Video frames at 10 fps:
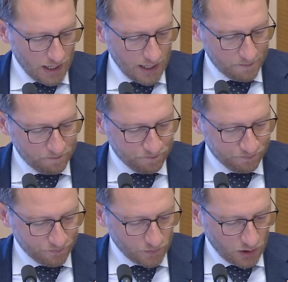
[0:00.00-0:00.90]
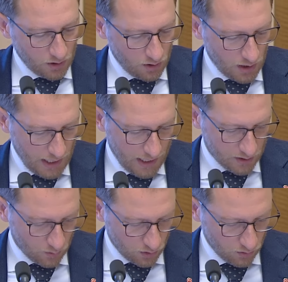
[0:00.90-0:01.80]
And
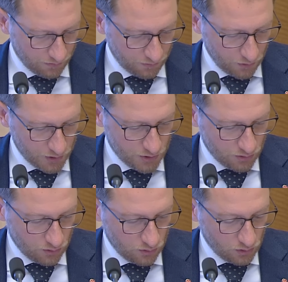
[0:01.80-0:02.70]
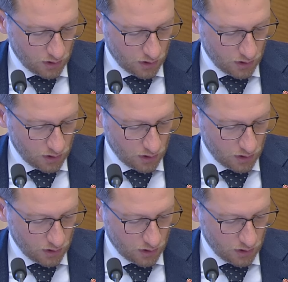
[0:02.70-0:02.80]
I want to refer to